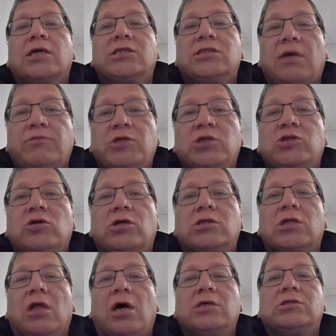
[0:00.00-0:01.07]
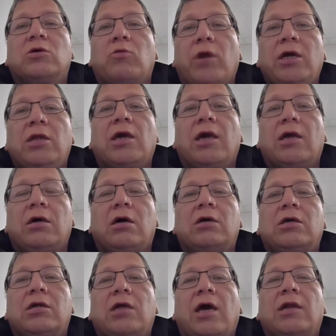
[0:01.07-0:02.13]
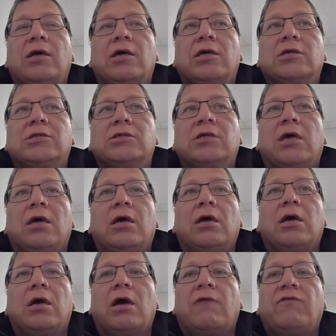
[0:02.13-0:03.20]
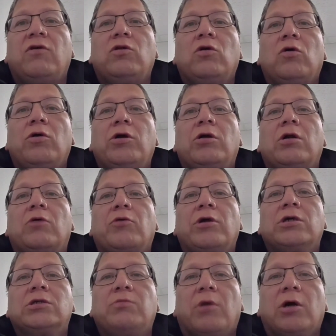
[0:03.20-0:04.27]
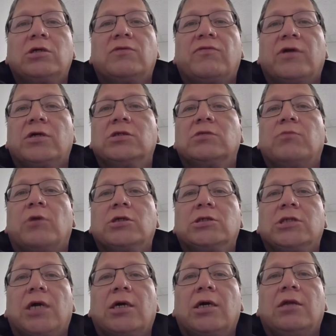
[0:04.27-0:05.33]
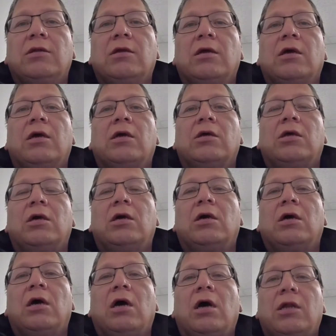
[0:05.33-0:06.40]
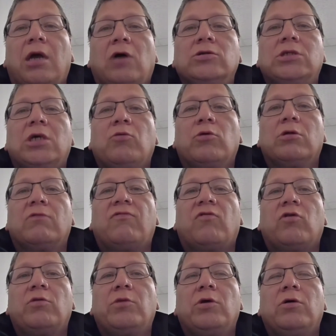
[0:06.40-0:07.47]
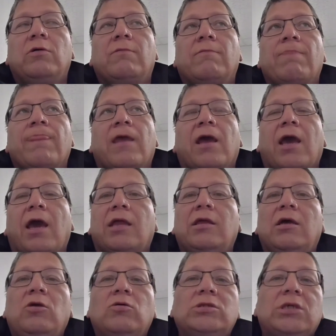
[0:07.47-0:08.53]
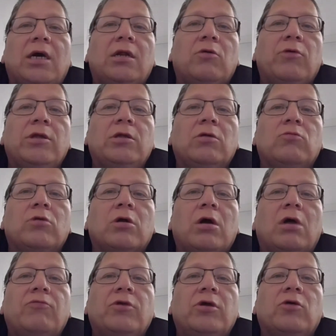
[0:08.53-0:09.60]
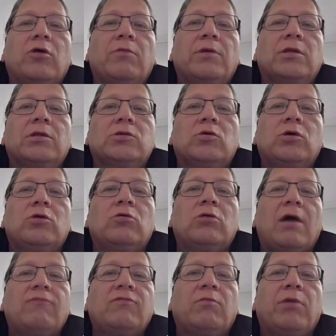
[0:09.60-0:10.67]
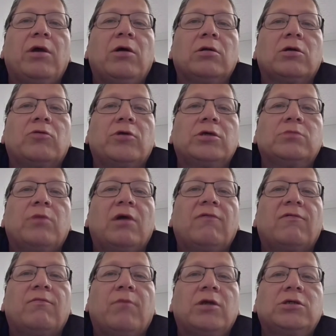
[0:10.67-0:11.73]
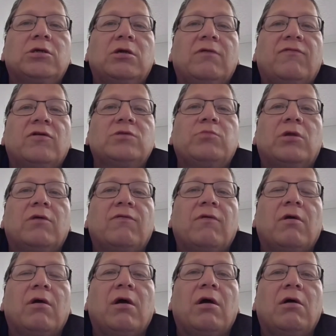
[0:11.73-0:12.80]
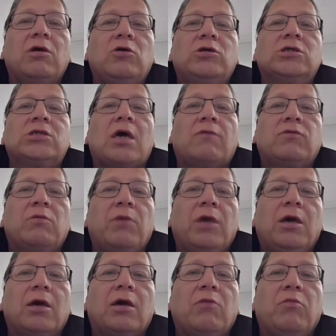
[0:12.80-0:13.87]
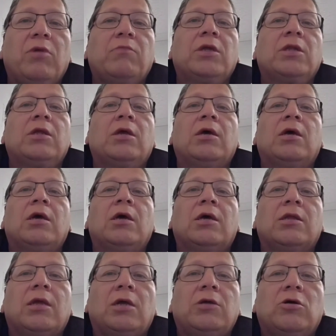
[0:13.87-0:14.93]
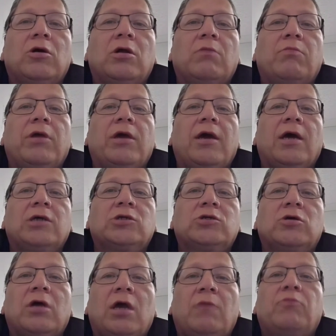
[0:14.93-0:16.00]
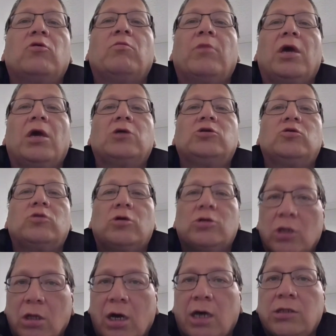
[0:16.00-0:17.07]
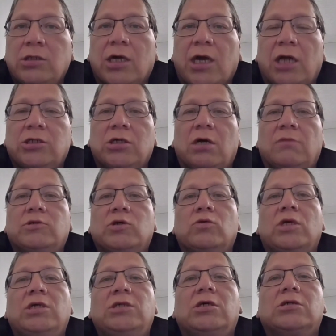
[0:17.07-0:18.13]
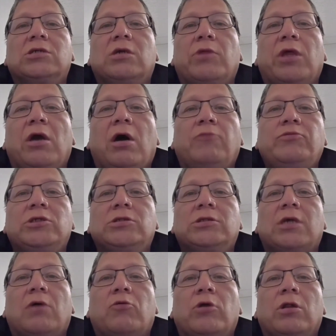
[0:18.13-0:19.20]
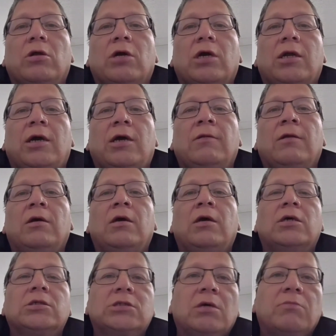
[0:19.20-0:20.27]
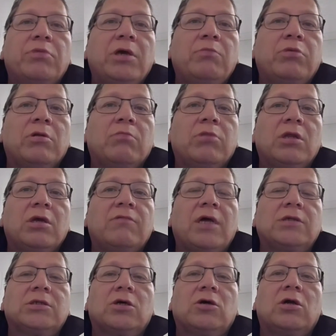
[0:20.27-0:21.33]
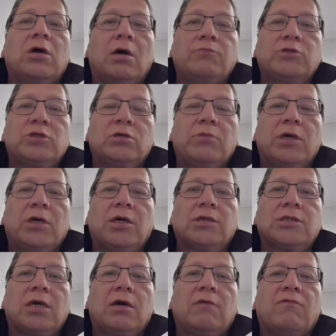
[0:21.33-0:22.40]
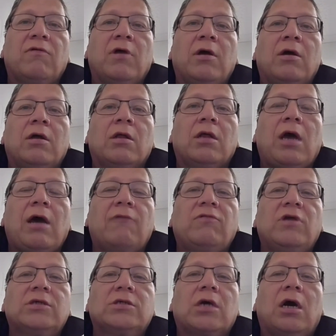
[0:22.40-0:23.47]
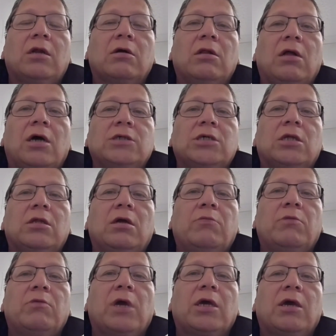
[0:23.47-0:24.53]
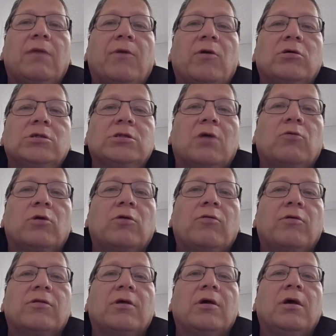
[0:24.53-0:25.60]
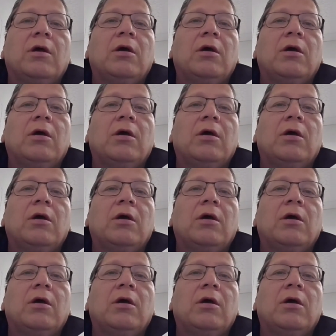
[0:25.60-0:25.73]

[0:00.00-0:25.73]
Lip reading: exception to this clause, the way to get out of that is if you know you're in arrears March 1st, March 2nd, and housing will inform you, and then you sign a rental recovery agreement. So you don't have to pay all the arrears by March 31st, but if you just have to make a commitment that you're going to pay extra April, May, June, or July to catch up. So these are some of the options that we're looking at. Some people believe that's a good option because I have this kind of clause in a number of my communities I work with.